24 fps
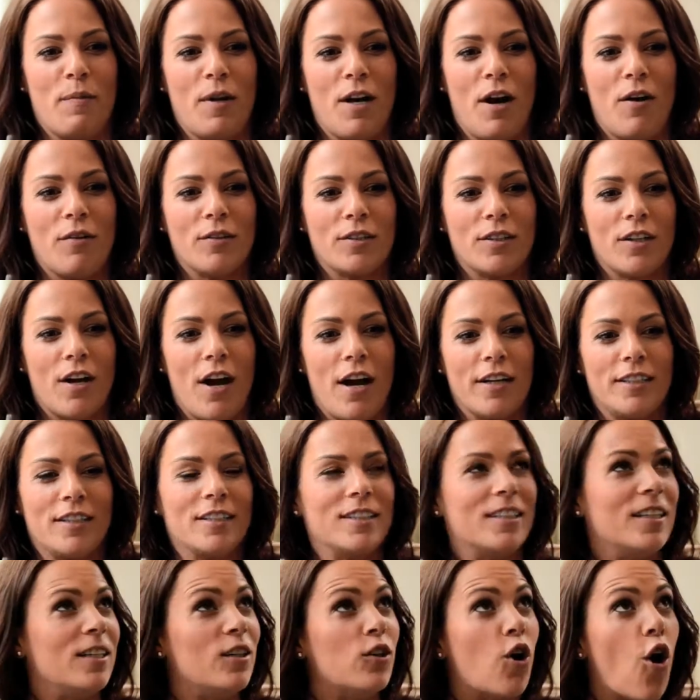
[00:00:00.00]
And I was like,
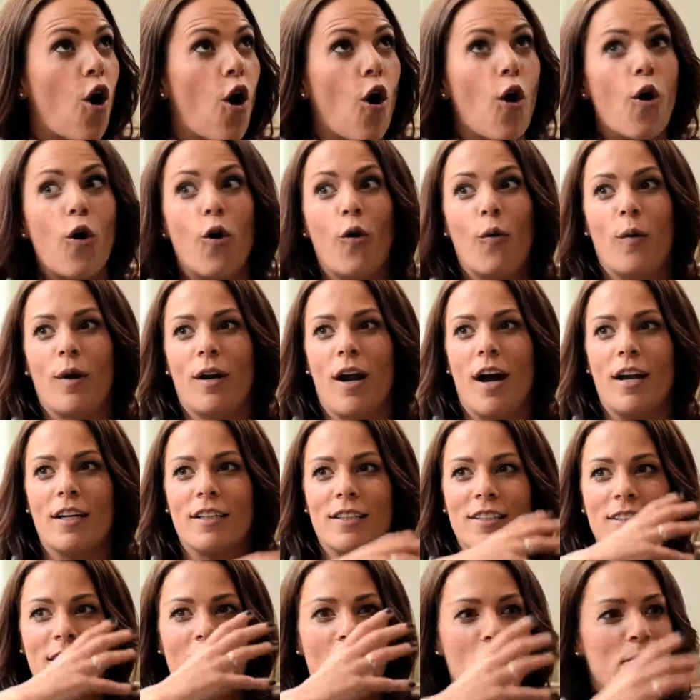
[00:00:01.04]
does he know? And I
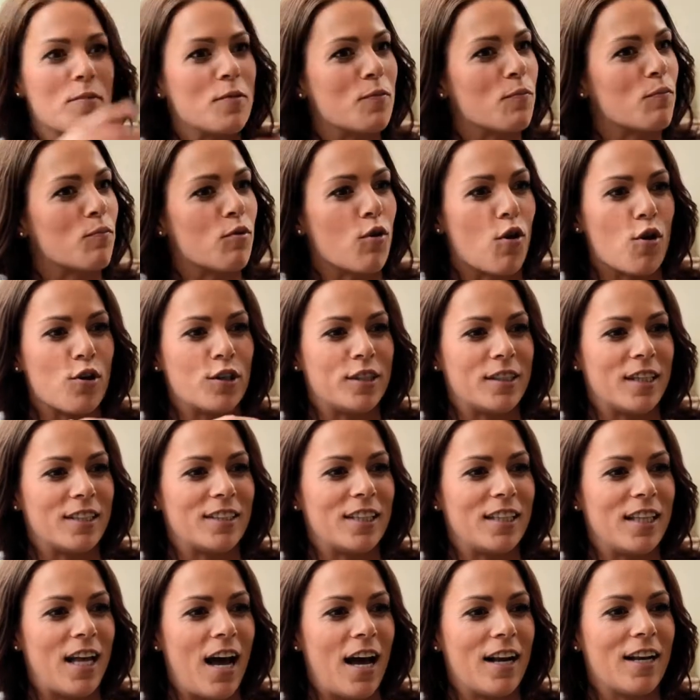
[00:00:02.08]
just kept
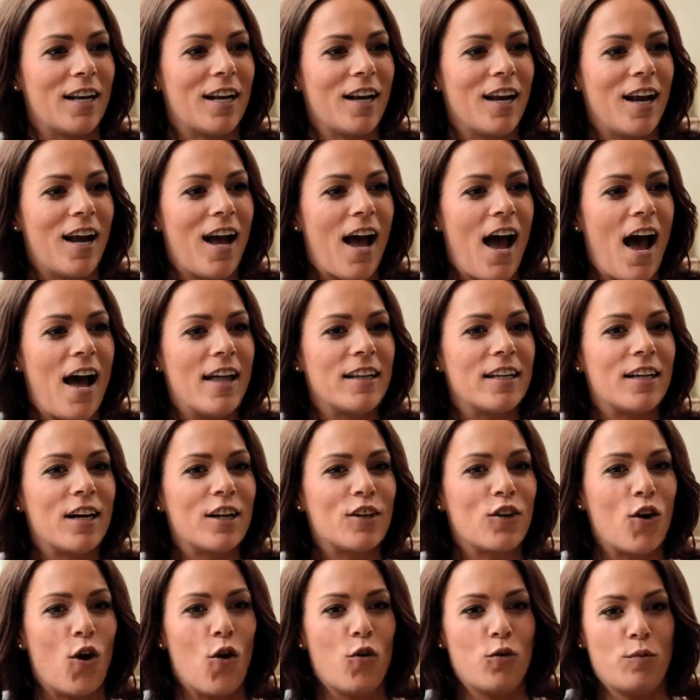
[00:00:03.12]
processing that. And then
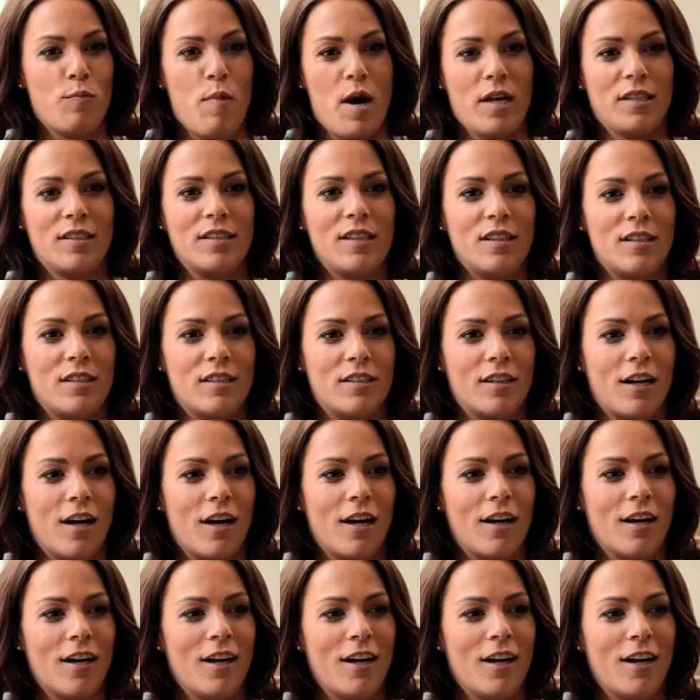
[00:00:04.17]
I called my sister